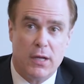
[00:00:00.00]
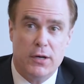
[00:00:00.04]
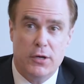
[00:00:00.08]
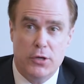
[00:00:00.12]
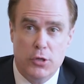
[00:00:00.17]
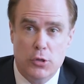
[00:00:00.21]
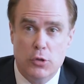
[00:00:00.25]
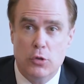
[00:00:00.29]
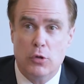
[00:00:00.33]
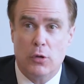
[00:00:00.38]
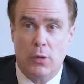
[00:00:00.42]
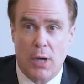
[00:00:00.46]

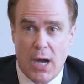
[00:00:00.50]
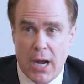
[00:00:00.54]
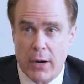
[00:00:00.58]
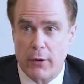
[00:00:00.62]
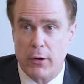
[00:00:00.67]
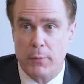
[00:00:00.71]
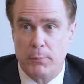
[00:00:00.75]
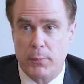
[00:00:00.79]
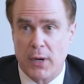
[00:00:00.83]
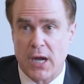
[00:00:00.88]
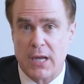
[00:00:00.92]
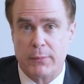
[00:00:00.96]
new
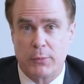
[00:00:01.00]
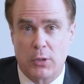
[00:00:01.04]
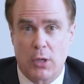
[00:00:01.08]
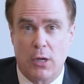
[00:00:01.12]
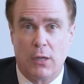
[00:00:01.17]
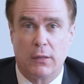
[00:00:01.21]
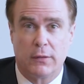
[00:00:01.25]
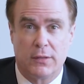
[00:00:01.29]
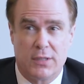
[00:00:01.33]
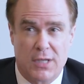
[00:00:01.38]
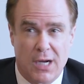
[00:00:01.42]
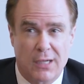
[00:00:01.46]
iron pipe
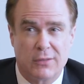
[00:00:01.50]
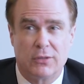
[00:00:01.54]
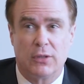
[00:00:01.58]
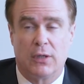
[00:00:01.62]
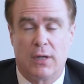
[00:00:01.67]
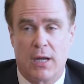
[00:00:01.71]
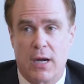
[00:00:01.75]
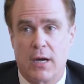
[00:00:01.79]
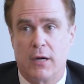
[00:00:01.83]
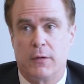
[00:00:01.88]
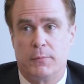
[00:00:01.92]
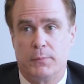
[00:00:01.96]
called
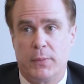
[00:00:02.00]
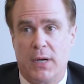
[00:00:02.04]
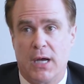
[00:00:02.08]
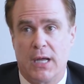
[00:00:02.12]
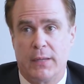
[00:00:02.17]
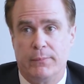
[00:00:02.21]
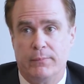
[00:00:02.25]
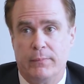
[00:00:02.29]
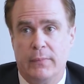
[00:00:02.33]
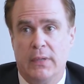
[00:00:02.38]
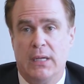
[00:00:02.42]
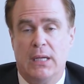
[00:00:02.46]
ductile iron
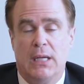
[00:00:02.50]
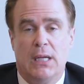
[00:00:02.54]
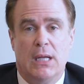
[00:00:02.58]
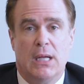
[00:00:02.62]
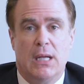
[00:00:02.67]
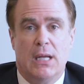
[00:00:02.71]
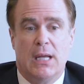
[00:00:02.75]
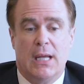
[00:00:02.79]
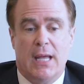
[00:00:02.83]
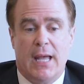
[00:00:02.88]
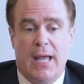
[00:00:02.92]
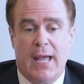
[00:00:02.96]
pipe.
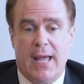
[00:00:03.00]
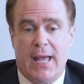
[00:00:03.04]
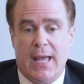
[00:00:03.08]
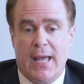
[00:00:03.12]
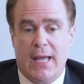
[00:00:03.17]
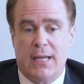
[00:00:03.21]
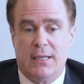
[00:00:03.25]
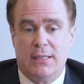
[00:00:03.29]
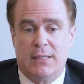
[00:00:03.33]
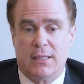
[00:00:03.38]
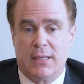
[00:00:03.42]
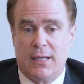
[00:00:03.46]

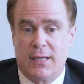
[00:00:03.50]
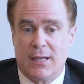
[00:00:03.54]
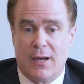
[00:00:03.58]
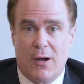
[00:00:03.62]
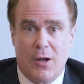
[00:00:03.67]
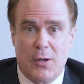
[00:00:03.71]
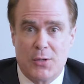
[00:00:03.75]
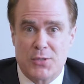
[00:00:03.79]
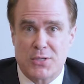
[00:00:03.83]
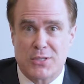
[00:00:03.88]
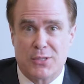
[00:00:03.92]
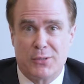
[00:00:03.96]
And
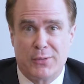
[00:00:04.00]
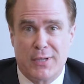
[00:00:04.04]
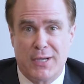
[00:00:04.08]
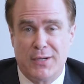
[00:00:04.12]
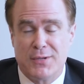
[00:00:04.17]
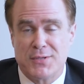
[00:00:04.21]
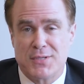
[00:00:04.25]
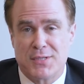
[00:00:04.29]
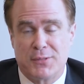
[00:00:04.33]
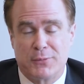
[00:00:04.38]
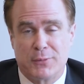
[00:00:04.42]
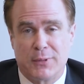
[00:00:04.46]
also,
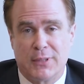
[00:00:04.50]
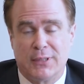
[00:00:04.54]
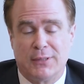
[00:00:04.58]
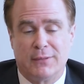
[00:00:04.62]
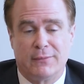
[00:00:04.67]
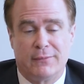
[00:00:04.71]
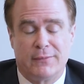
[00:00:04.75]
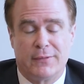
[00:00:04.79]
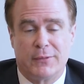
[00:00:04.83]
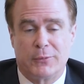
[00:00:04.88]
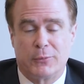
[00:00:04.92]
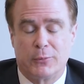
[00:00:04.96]
here's the
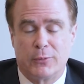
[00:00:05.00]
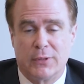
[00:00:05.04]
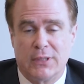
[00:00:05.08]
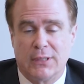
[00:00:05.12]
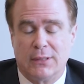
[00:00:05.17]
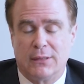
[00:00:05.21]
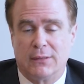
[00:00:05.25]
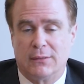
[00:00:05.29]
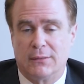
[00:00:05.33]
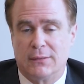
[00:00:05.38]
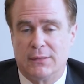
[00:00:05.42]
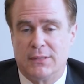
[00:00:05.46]
real,
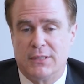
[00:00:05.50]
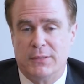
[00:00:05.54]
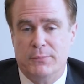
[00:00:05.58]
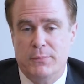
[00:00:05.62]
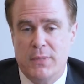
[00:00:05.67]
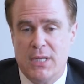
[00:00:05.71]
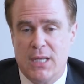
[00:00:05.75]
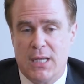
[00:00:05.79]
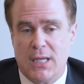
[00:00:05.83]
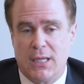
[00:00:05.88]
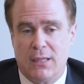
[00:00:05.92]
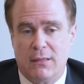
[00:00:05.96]
to
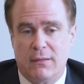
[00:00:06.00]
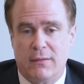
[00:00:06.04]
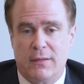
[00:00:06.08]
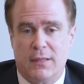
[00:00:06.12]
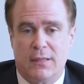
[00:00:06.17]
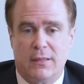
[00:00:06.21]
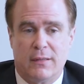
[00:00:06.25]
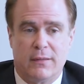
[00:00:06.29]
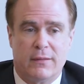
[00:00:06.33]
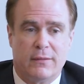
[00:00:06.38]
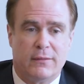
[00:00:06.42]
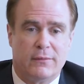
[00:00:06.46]
me,
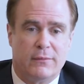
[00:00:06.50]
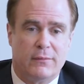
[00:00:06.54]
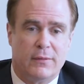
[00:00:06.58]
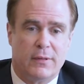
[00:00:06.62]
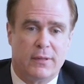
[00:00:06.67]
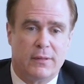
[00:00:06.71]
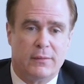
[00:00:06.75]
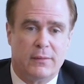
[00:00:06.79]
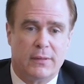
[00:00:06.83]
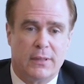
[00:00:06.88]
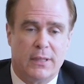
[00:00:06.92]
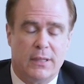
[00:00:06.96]

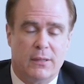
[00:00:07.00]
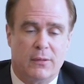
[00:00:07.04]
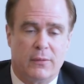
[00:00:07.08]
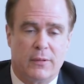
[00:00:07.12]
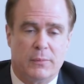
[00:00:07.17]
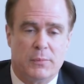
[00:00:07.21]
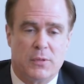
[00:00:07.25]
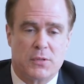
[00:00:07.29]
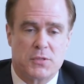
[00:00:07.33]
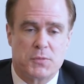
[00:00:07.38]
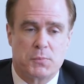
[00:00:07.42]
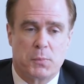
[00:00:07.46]
you know,
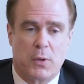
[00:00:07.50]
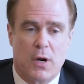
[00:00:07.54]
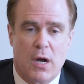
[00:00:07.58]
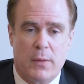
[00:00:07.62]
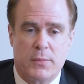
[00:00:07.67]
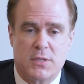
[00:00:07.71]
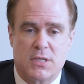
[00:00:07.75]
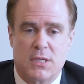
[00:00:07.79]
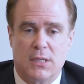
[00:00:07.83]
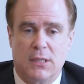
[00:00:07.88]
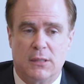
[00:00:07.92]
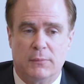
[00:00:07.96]
the most
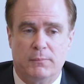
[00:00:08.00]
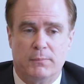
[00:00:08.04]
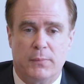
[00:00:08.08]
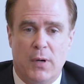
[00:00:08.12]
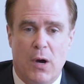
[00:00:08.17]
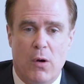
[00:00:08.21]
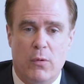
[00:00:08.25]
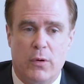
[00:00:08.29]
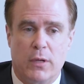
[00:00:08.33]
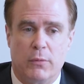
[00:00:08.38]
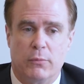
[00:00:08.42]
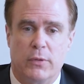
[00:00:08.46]
promising
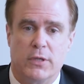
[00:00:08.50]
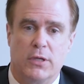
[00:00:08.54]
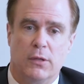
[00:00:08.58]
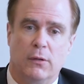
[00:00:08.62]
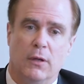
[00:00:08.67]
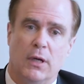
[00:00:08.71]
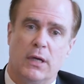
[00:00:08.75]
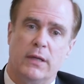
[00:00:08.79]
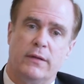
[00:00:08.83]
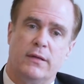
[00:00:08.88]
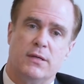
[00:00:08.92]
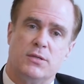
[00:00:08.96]
component. When you
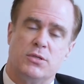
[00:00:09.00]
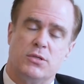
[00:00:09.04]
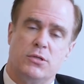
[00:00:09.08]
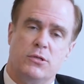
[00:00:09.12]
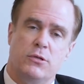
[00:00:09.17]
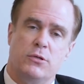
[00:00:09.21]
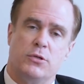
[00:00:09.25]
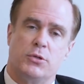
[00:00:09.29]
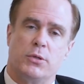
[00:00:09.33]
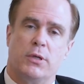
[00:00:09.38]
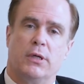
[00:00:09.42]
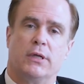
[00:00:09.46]
look at this
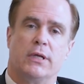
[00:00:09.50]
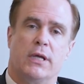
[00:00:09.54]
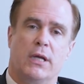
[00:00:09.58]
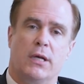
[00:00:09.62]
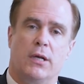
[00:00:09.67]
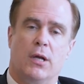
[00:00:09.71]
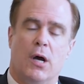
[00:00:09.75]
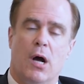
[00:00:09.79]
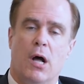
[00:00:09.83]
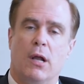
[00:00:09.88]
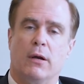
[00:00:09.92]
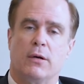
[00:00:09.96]
$2
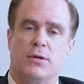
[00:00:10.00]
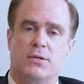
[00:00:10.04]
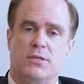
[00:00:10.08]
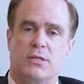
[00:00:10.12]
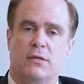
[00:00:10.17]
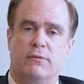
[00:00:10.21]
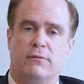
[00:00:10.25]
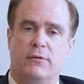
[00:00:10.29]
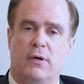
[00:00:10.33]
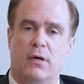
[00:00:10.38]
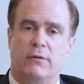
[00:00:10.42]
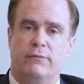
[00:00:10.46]
trillion
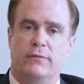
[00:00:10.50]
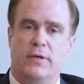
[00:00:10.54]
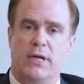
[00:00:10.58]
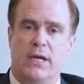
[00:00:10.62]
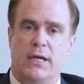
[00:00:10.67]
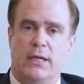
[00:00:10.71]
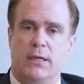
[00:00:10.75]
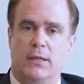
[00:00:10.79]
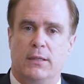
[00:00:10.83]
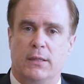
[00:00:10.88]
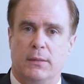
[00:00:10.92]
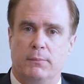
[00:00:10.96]
of
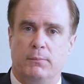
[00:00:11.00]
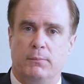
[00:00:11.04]
needed